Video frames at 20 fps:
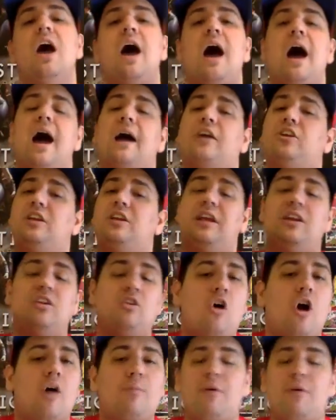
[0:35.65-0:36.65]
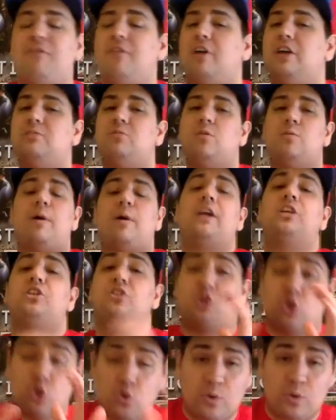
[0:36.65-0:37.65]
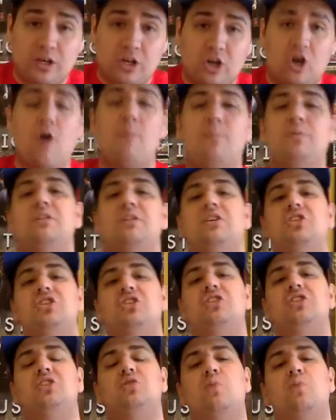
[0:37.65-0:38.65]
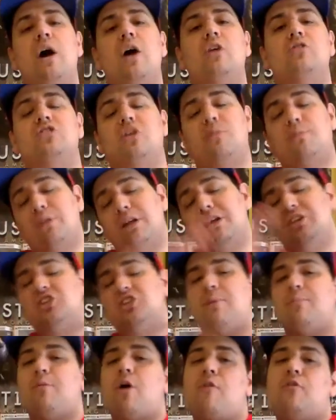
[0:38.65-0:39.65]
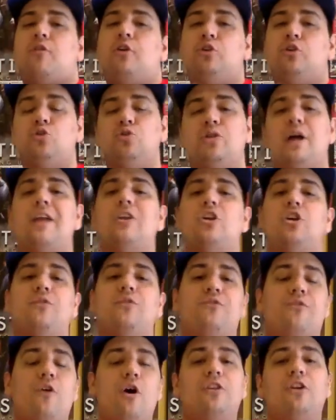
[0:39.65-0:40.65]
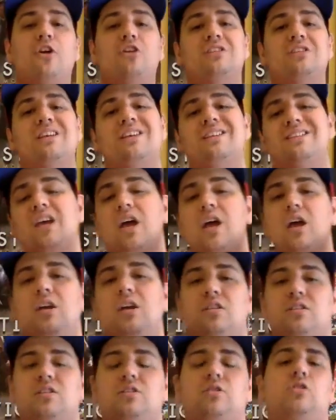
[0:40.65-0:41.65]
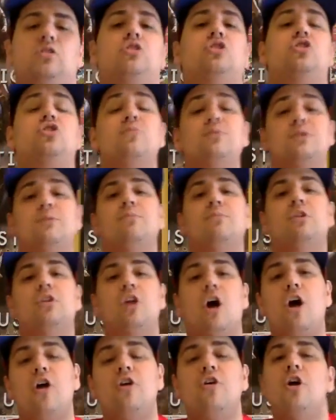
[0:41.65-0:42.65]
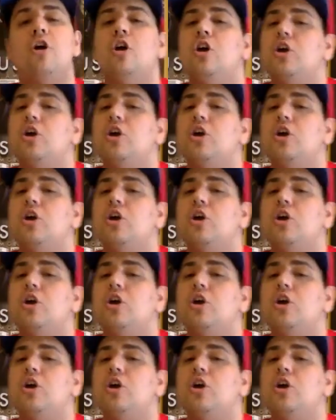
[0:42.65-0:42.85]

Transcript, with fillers: Uh, you need to like my Facebook page to win the competitions as well. So please jump over and do that. You can find those links in the description below.